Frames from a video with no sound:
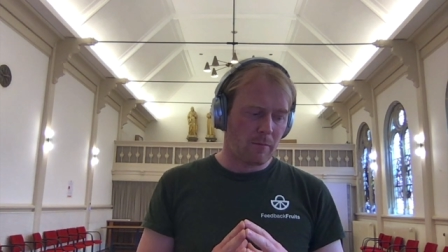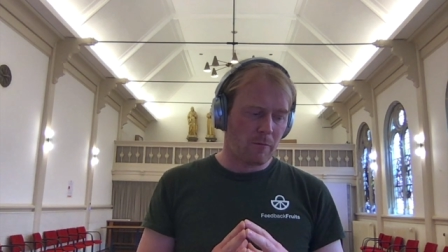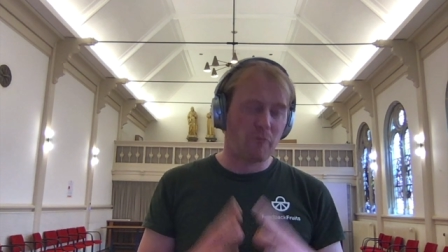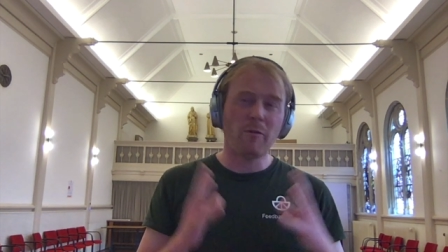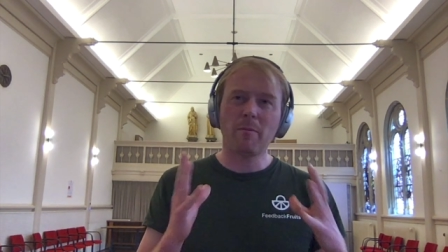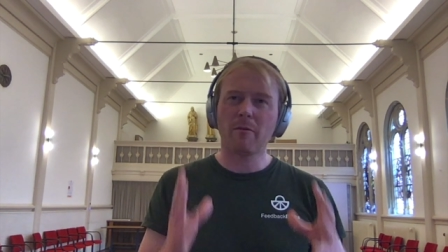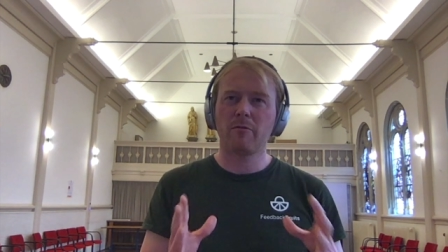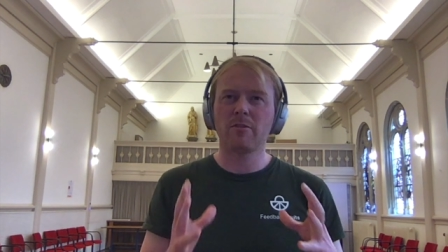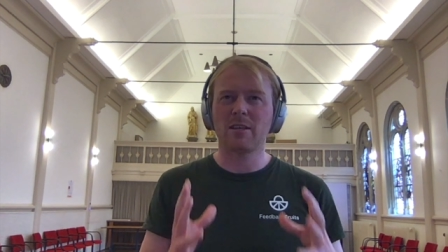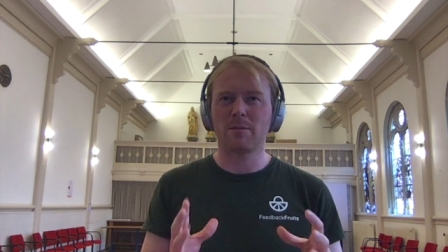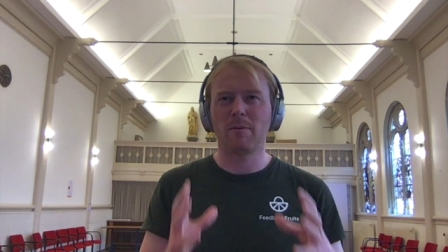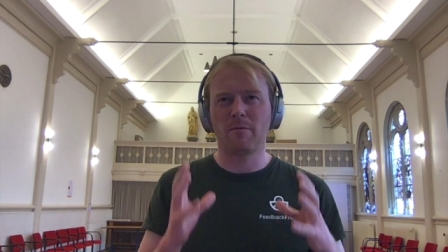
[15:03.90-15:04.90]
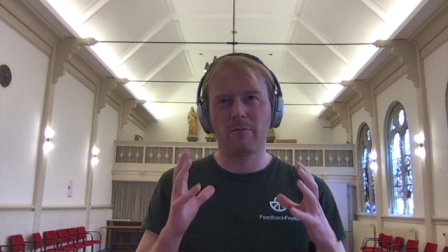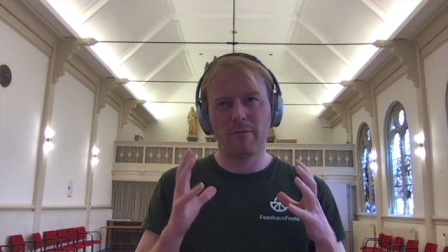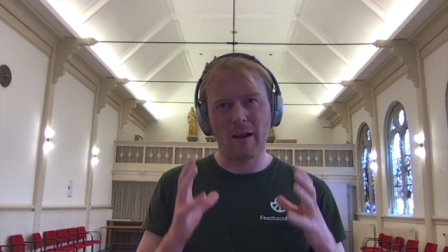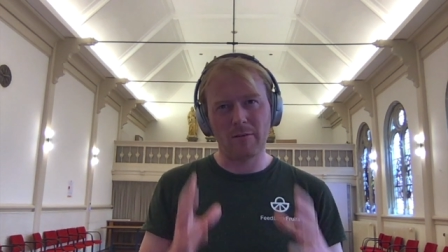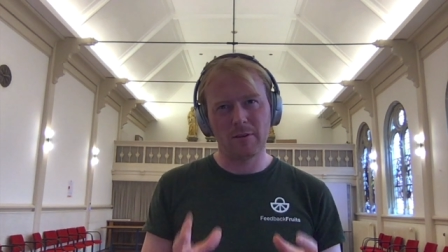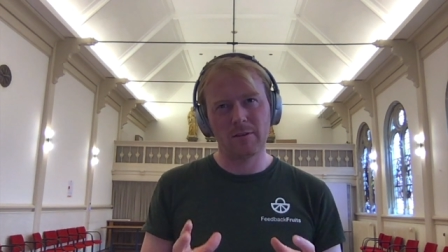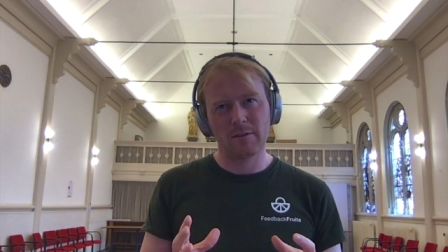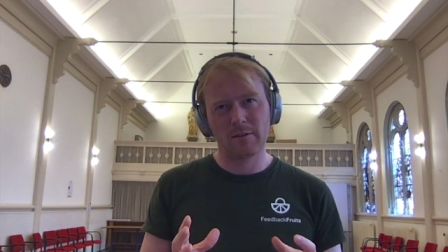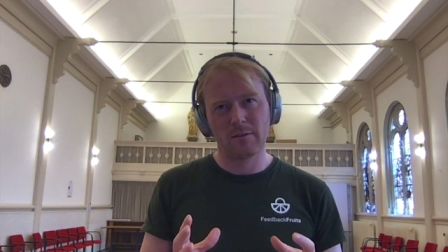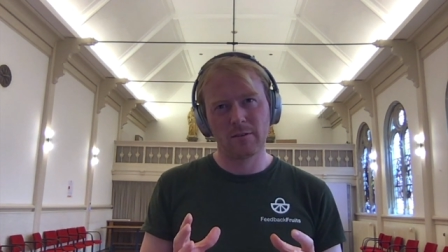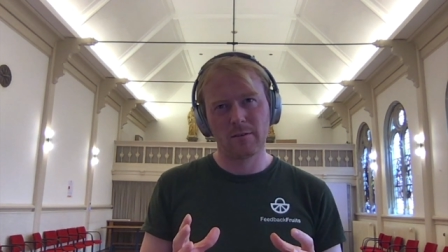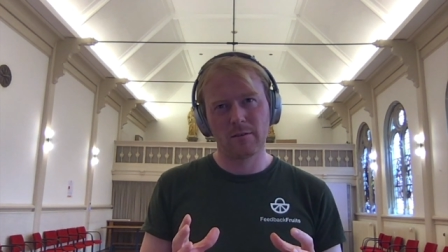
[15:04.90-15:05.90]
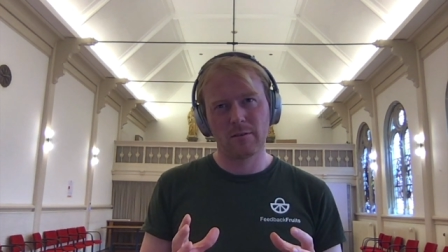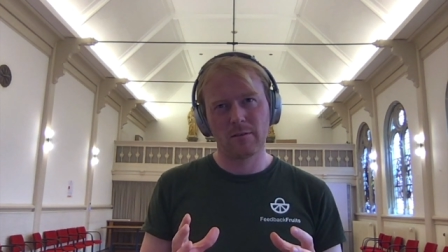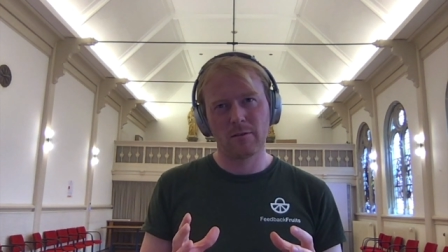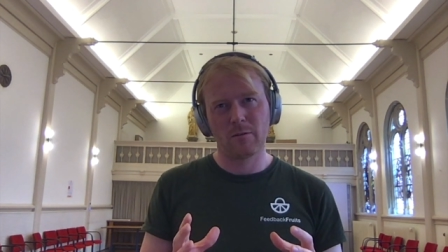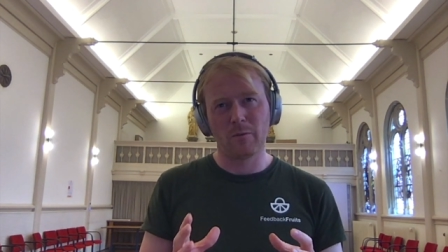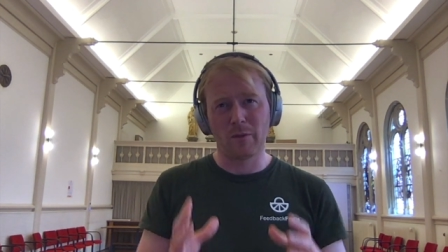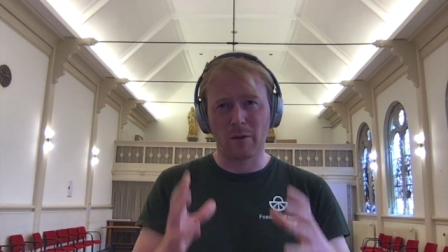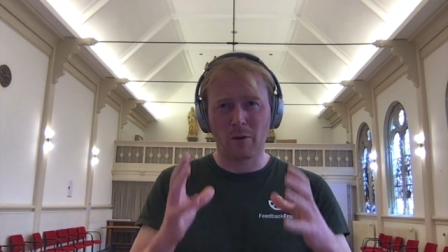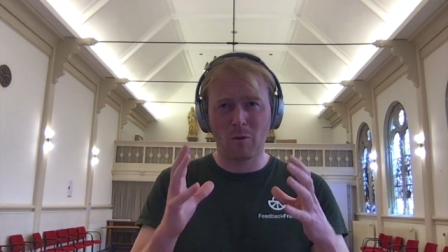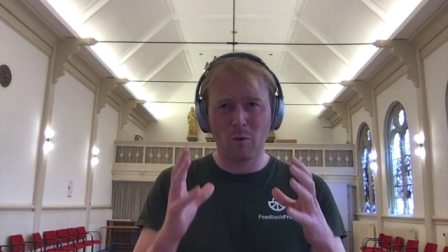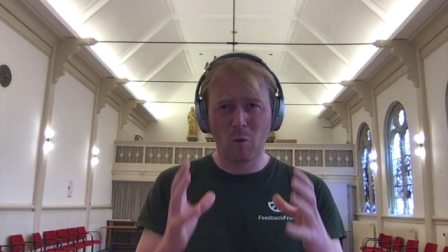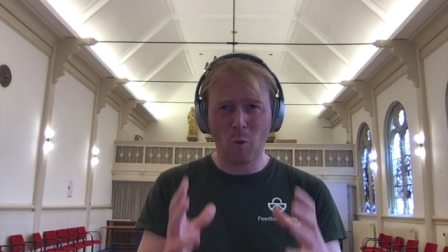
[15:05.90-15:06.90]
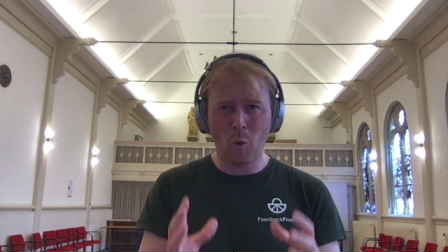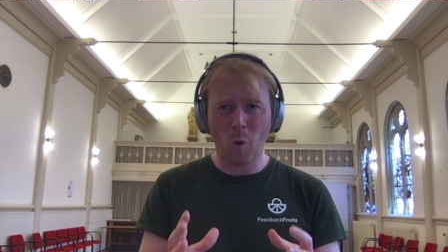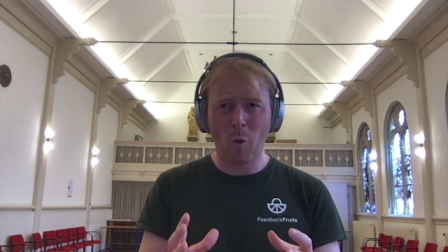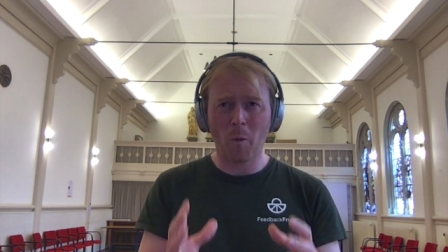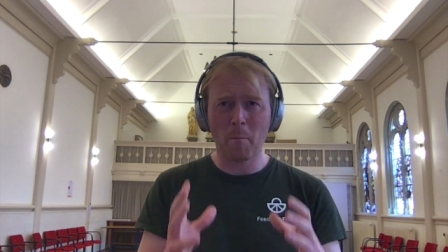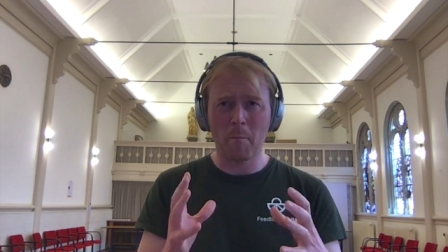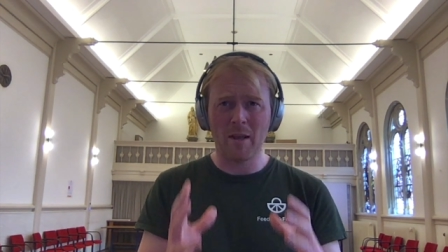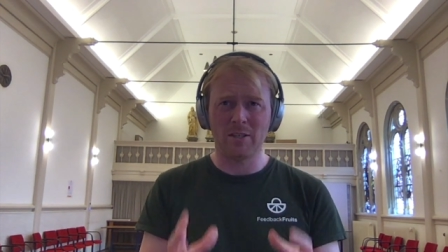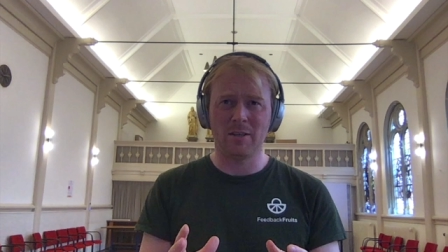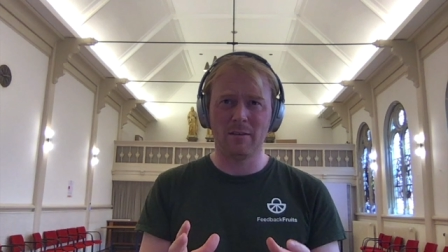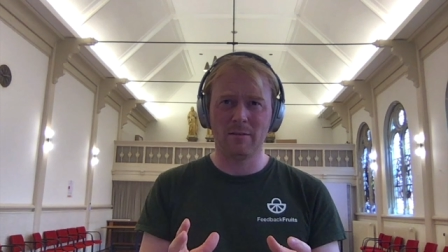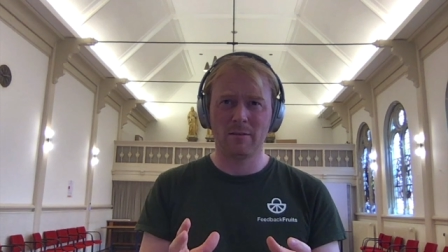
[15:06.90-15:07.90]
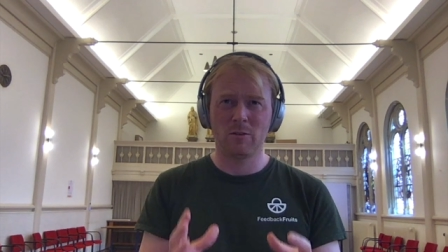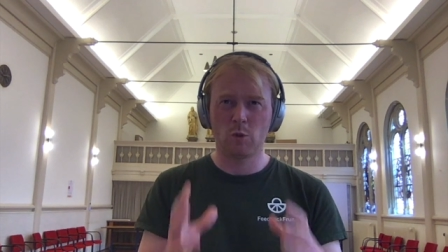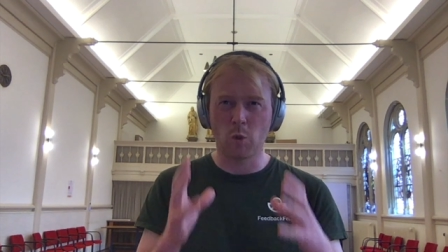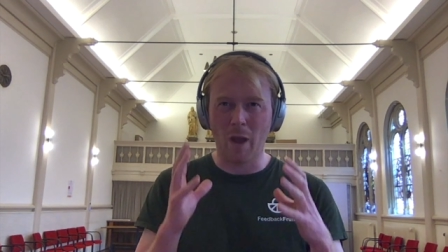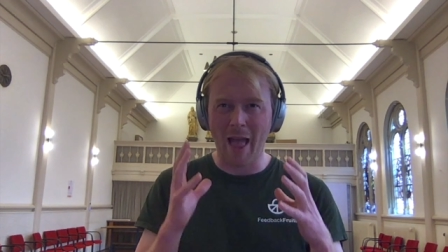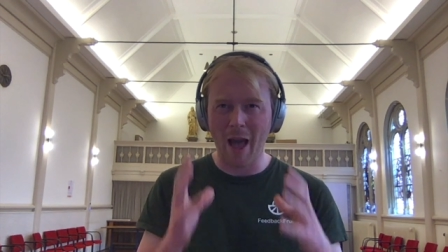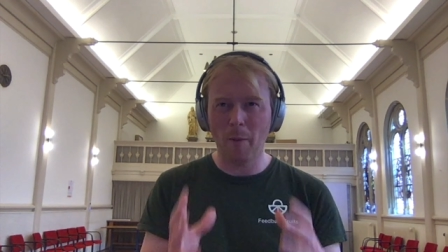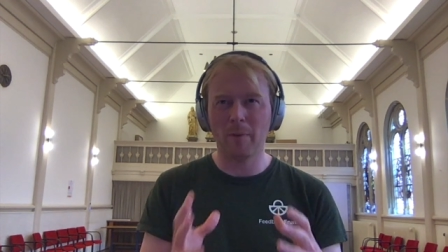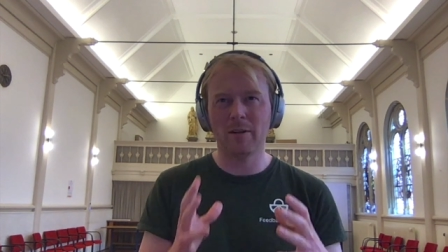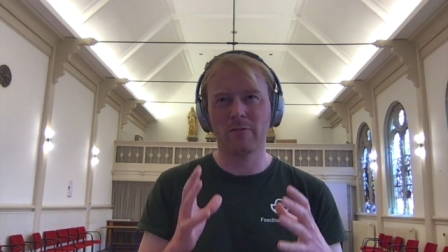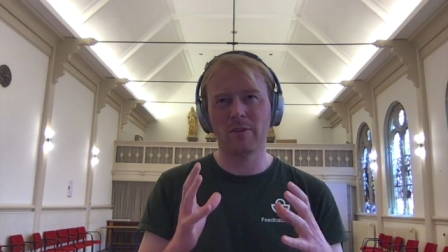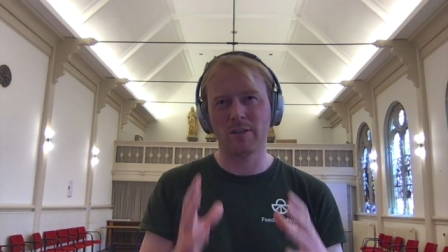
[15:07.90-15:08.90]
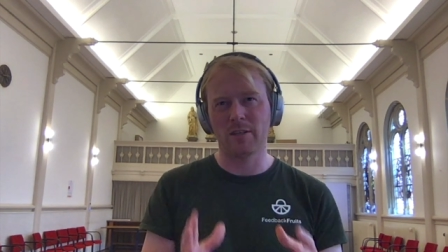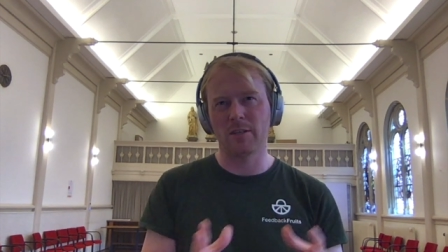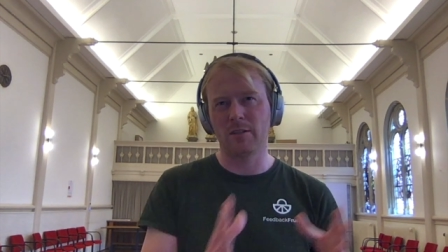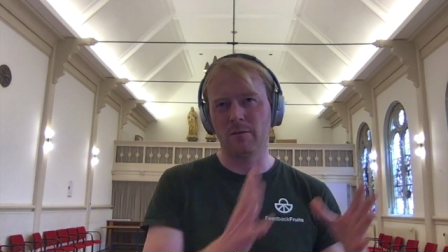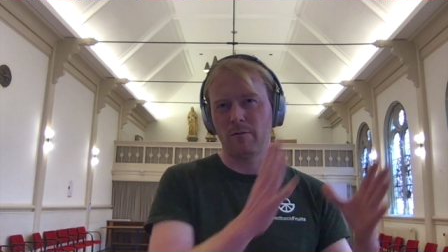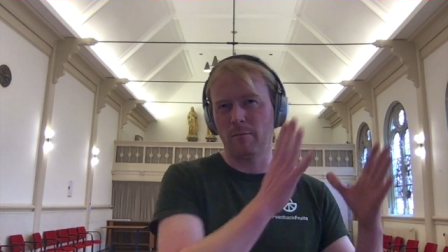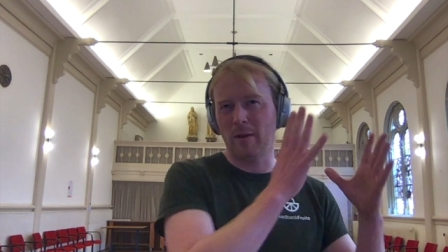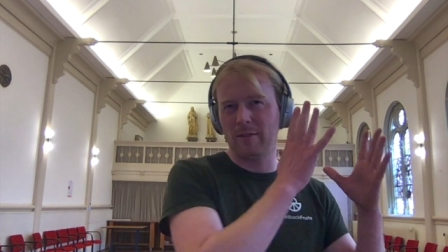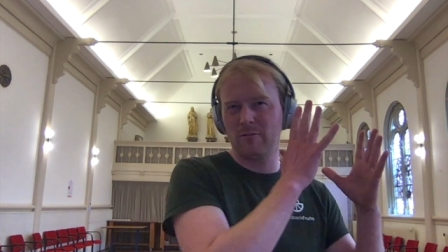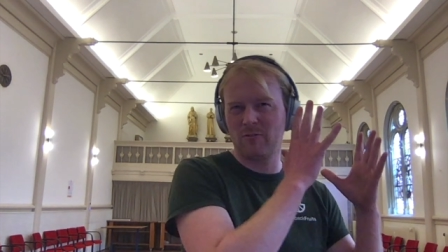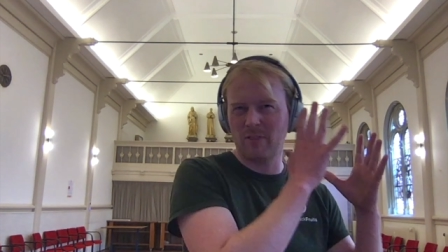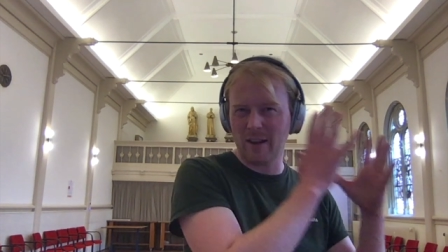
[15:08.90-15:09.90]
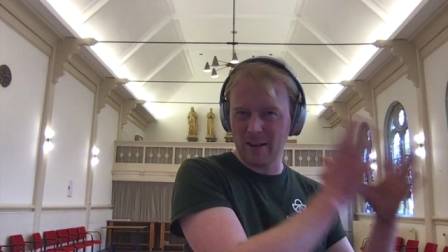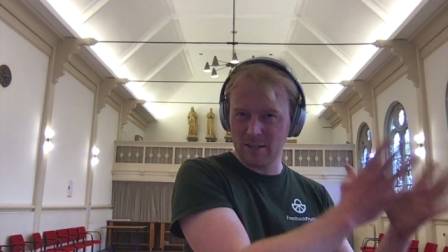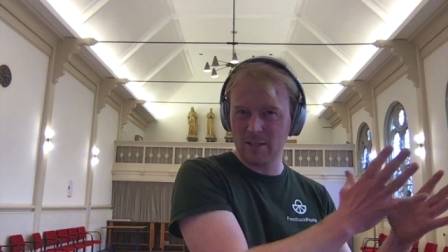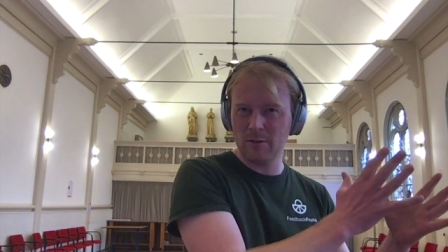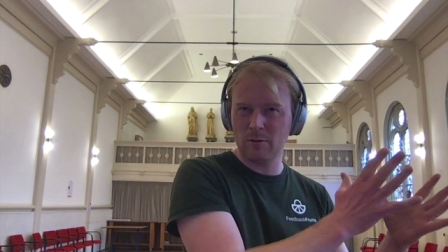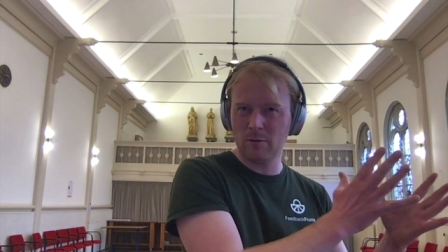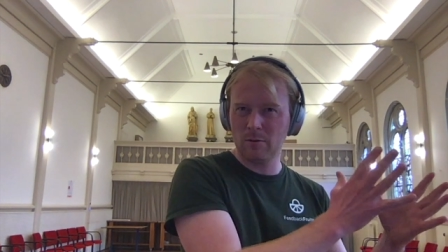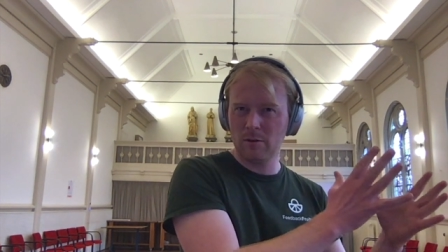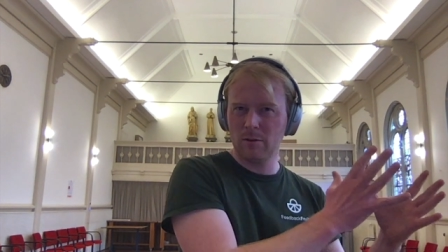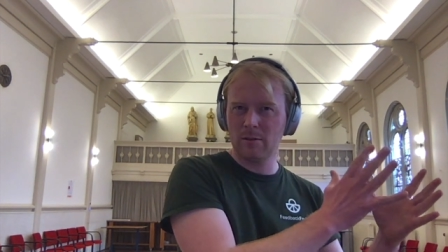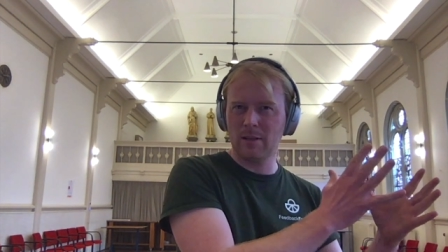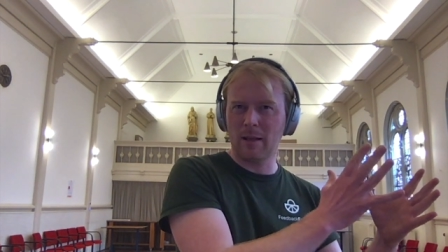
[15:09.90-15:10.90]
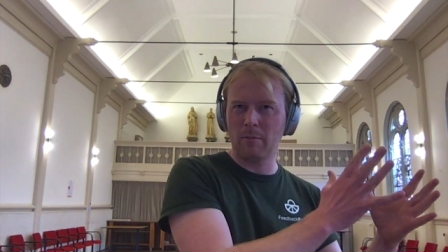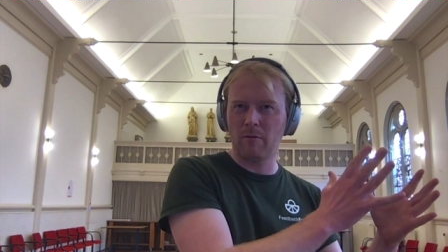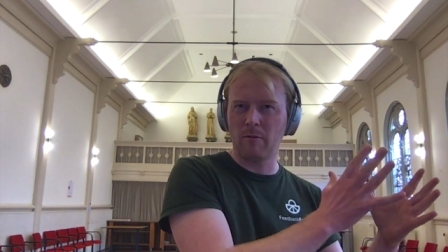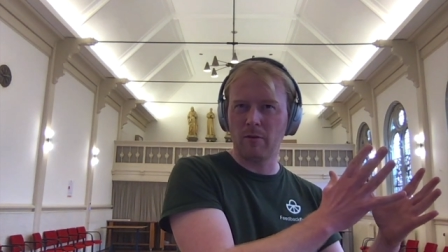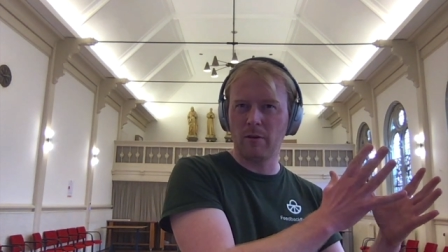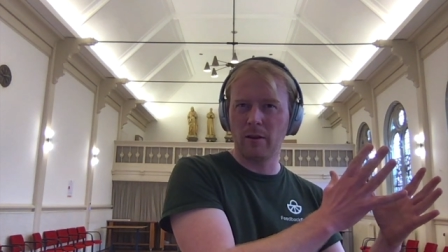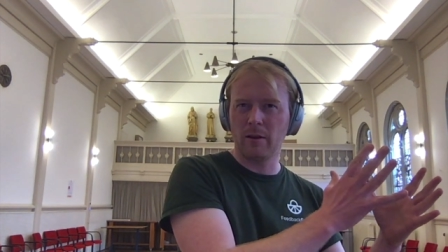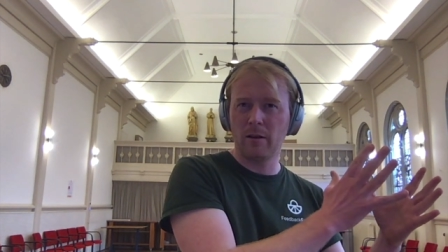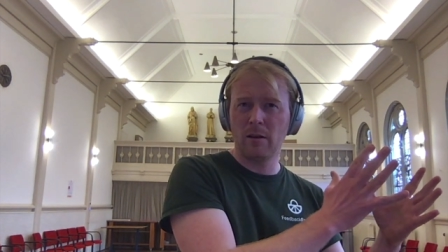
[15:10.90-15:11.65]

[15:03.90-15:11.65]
Feedback Fruits has been founded with a core mission to help in the transition from that traditional type of learning